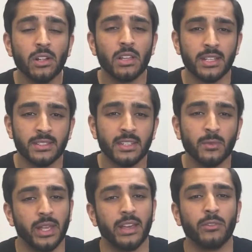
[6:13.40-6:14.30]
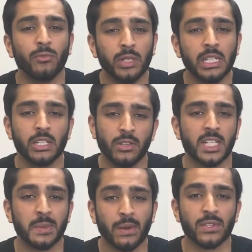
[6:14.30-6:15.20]
all honesty, we had a really good
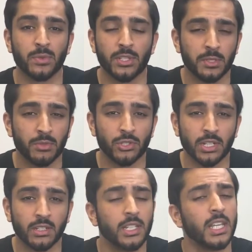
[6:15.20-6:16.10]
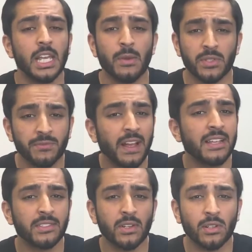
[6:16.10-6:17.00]
experience with this machine. It was
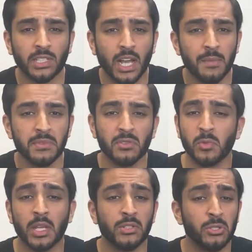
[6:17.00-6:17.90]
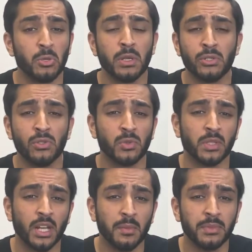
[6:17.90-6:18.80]
fast at all times, we had zero issues
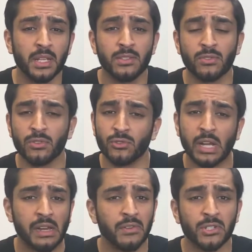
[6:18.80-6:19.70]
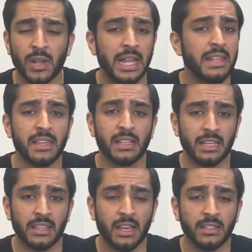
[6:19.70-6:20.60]
with updates or drivers or anything
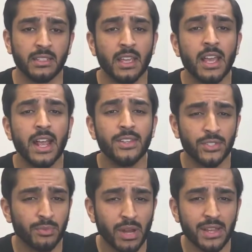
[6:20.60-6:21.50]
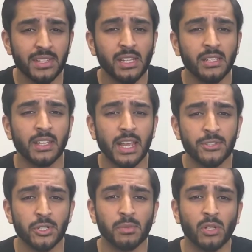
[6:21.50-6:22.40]
like that, and surprisingly the
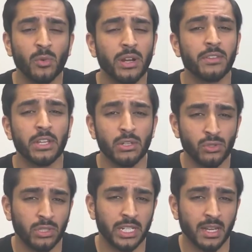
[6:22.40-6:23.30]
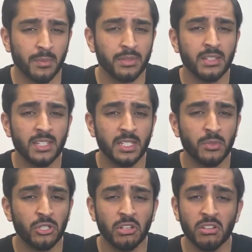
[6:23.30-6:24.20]
Acer bloatware that usually accompanies these
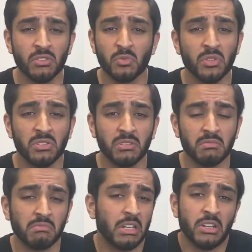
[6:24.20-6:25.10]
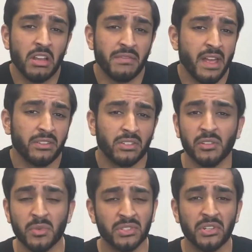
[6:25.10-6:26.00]
machines was a non-factor.
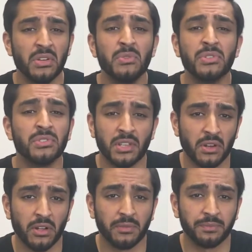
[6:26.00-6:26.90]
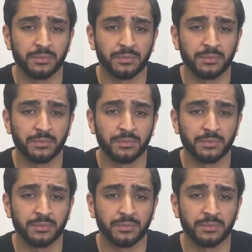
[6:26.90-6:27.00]
It wasn't a nuisance at all.